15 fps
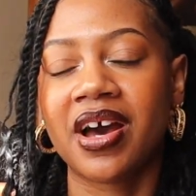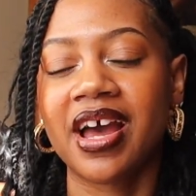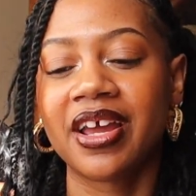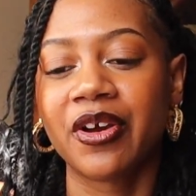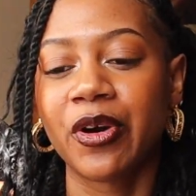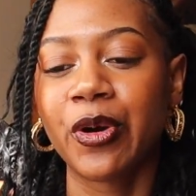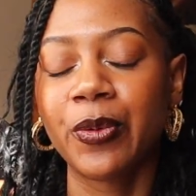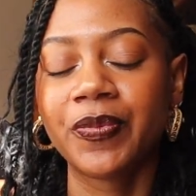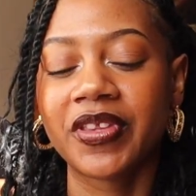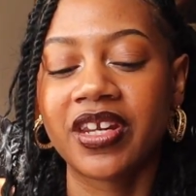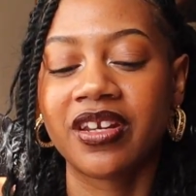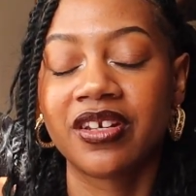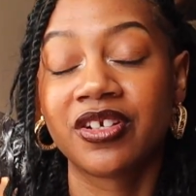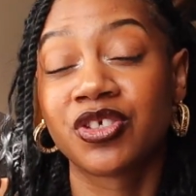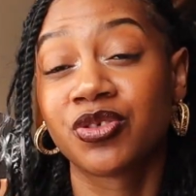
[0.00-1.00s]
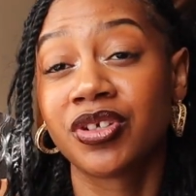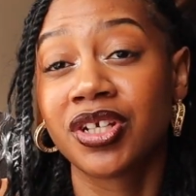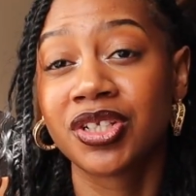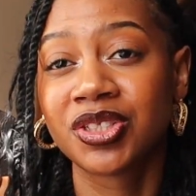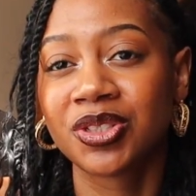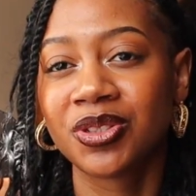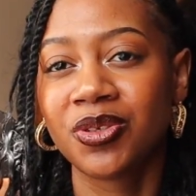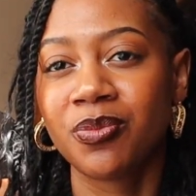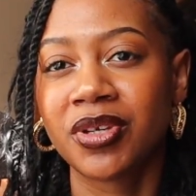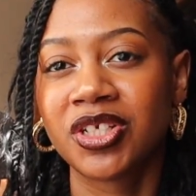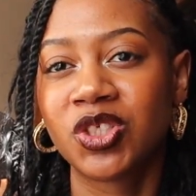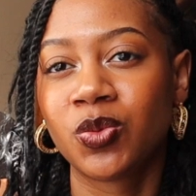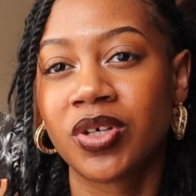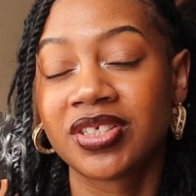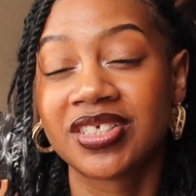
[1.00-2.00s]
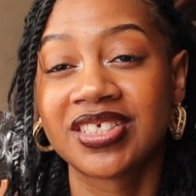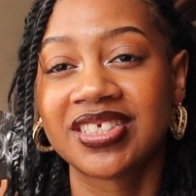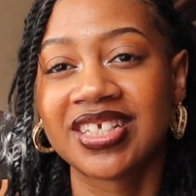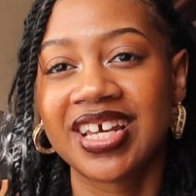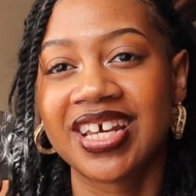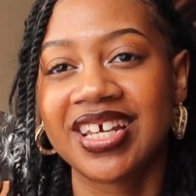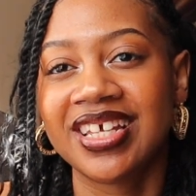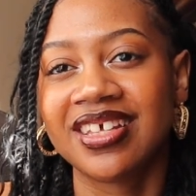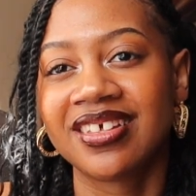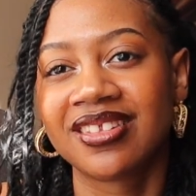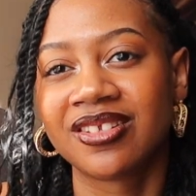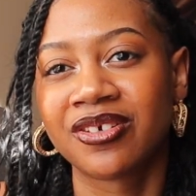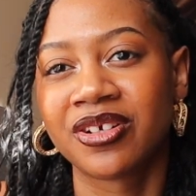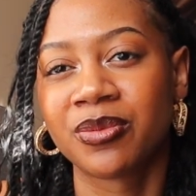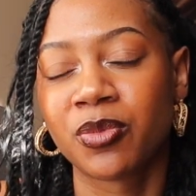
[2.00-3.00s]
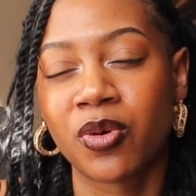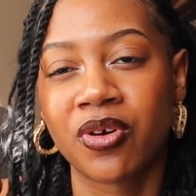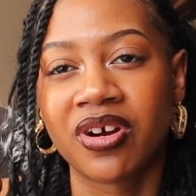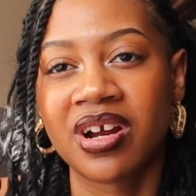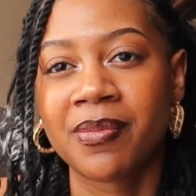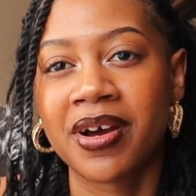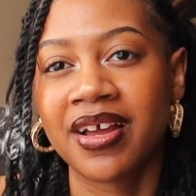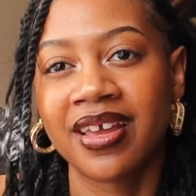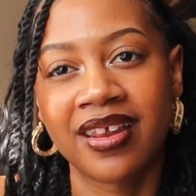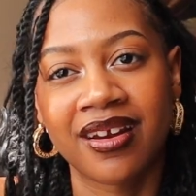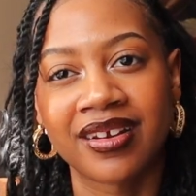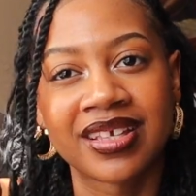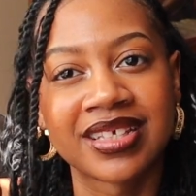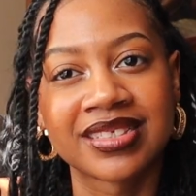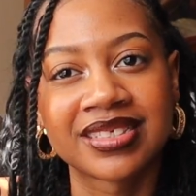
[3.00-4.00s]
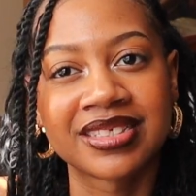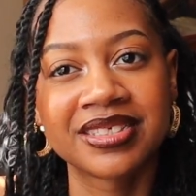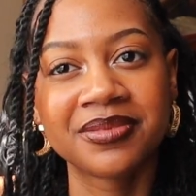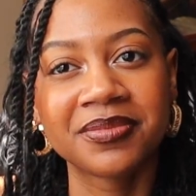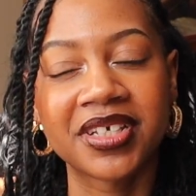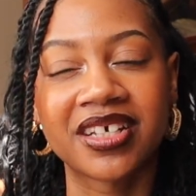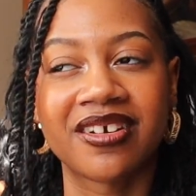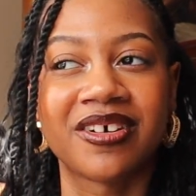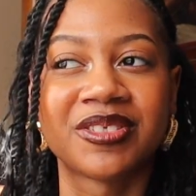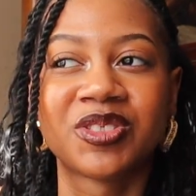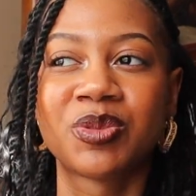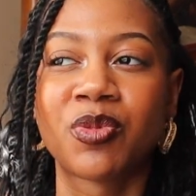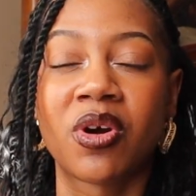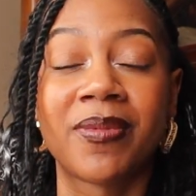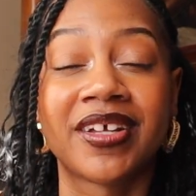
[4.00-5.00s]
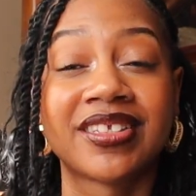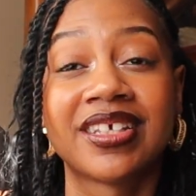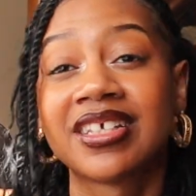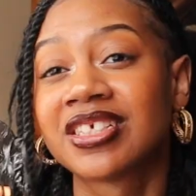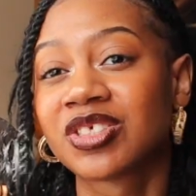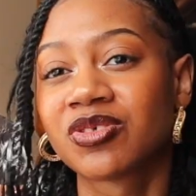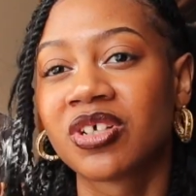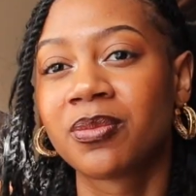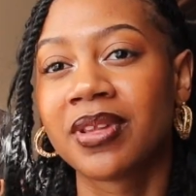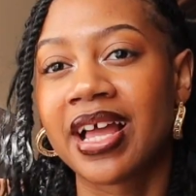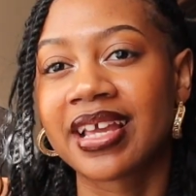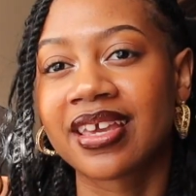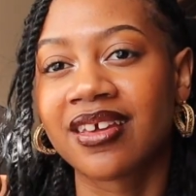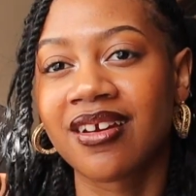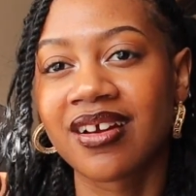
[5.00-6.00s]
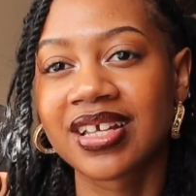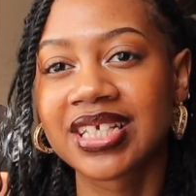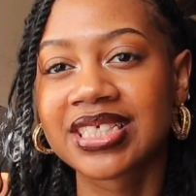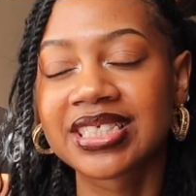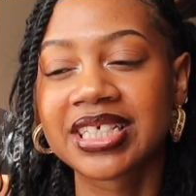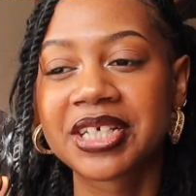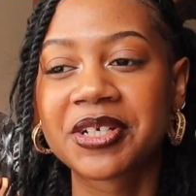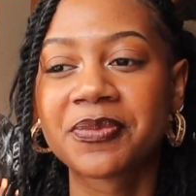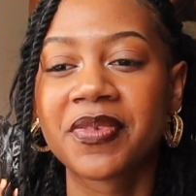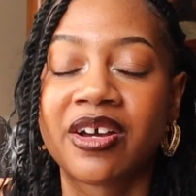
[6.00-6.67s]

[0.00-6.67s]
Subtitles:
I hope that it intrigued you, made you want to stay and learn more about anarchism and also more about the history of Black anarchism.